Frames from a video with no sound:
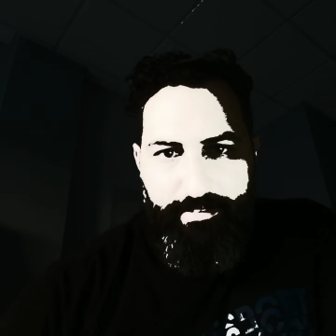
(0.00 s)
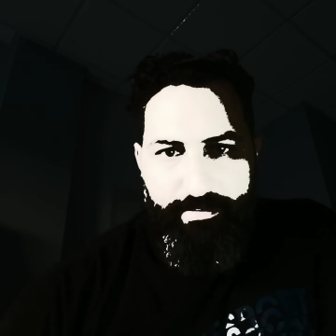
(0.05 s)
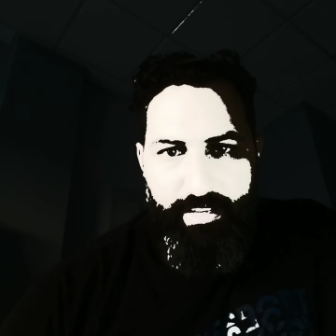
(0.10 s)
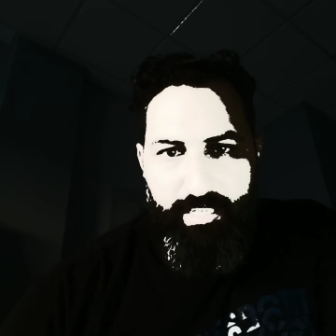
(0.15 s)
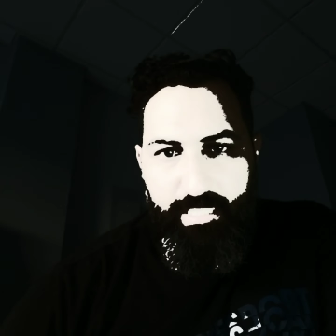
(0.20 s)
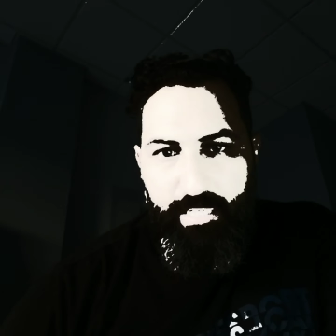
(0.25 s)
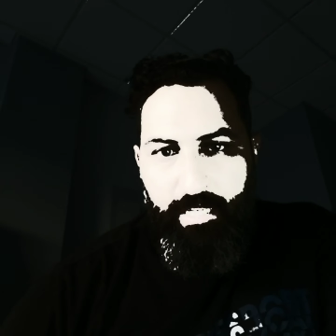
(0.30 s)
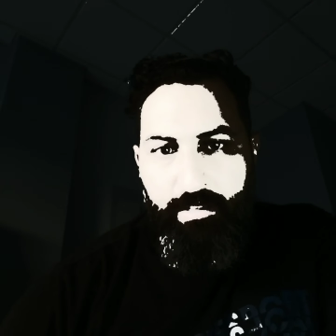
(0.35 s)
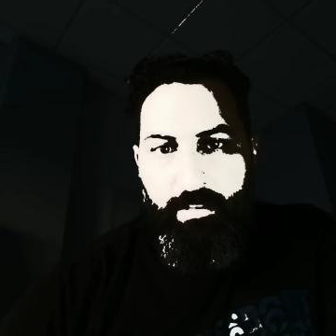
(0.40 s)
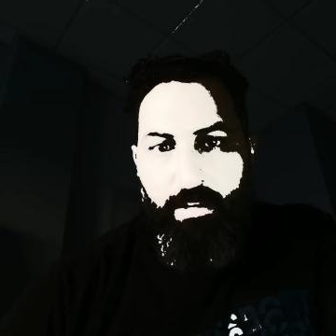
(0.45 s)
It's
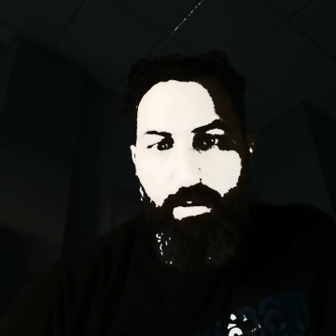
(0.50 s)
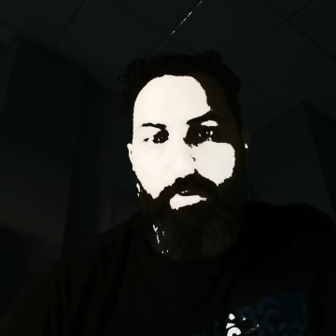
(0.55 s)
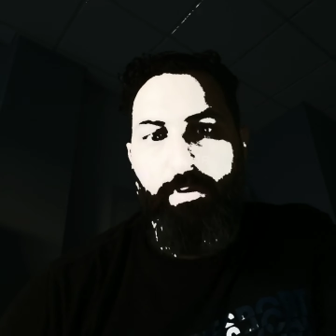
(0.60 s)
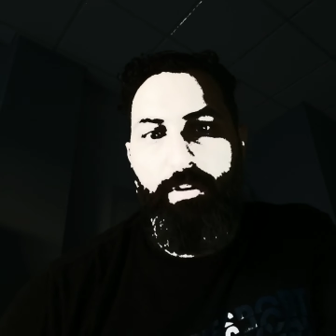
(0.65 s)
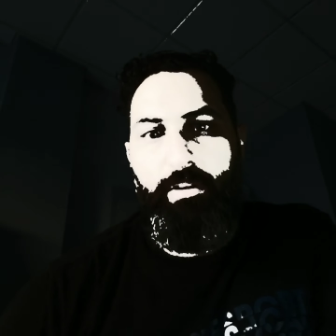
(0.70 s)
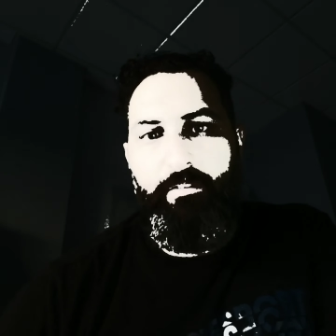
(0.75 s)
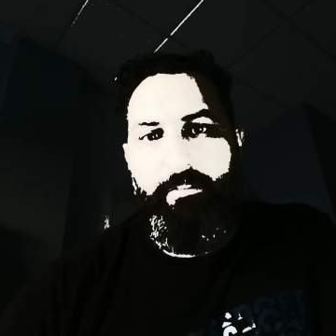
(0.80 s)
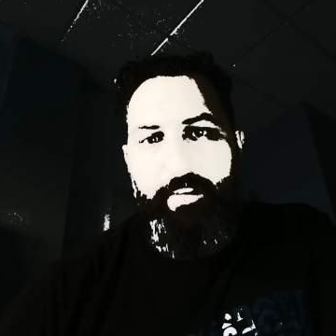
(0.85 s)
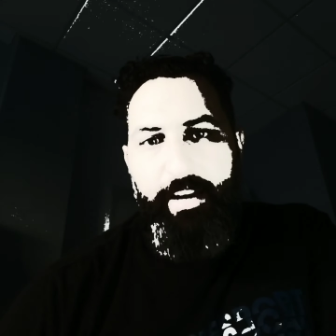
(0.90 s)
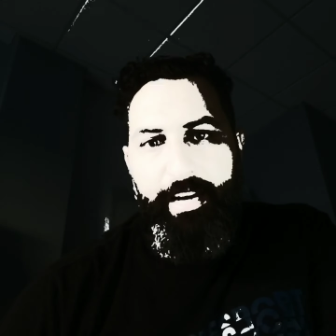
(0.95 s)
not the only
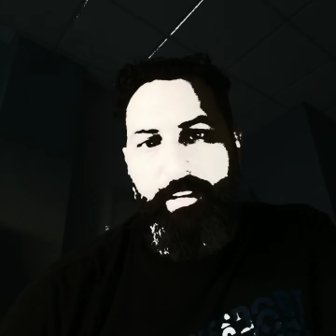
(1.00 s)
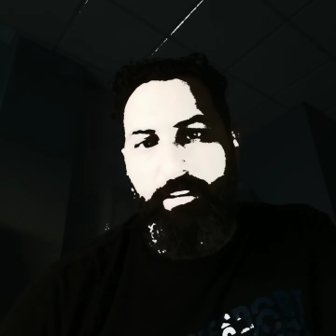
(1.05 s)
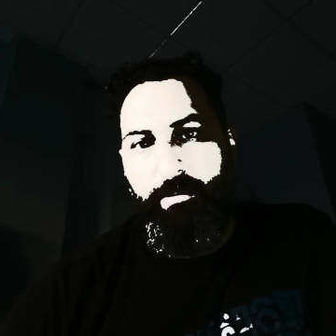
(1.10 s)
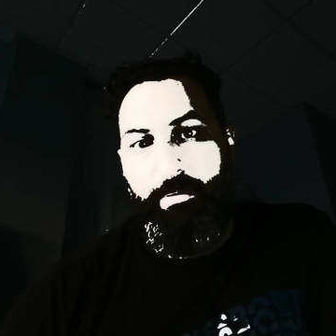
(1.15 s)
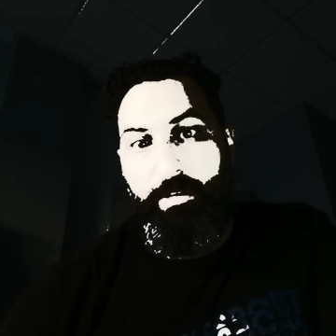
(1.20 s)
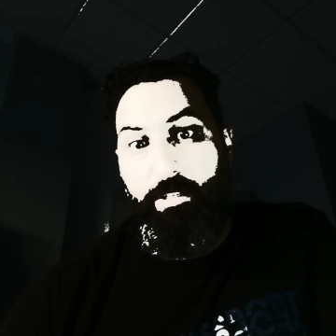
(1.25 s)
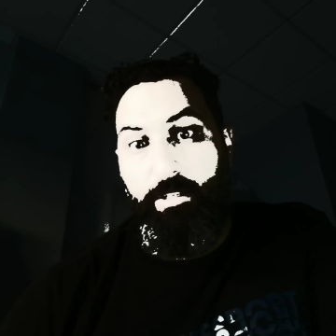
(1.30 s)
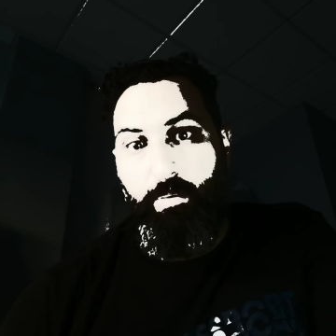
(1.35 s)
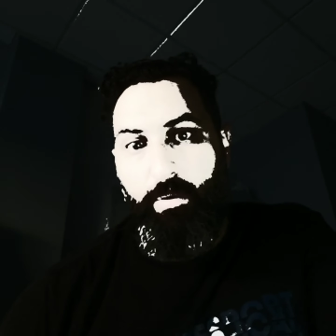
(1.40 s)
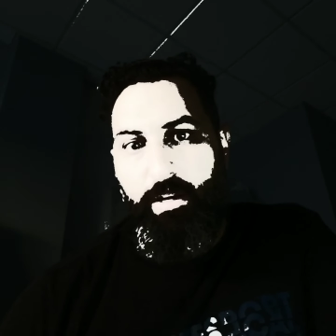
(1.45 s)
factor, but
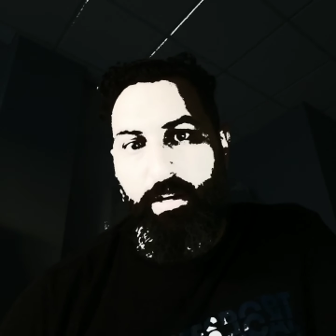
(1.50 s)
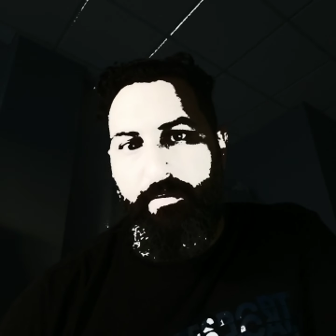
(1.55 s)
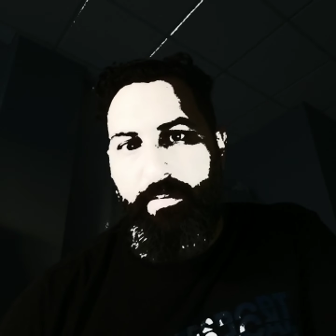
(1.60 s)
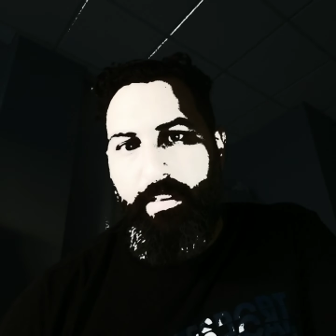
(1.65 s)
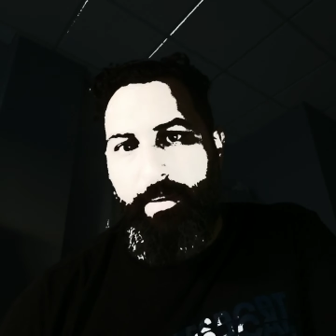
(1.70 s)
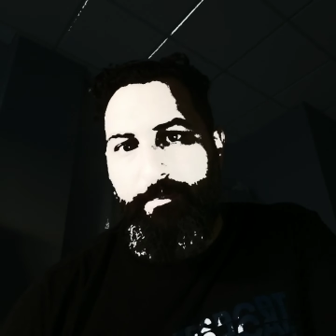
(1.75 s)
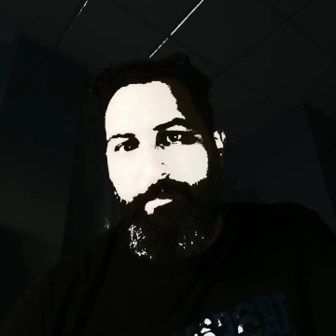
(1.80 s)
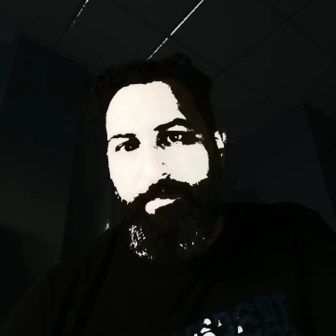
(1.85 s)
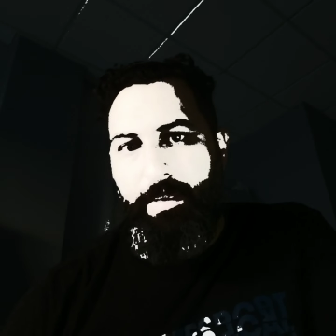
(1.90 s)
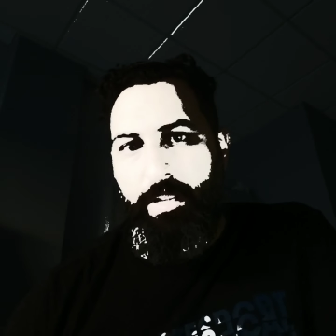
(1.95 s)
it's one of
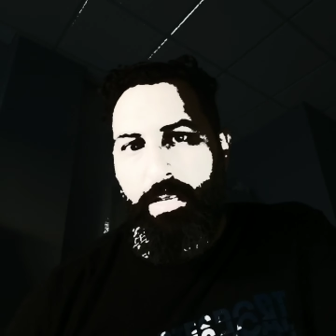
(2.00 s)
them.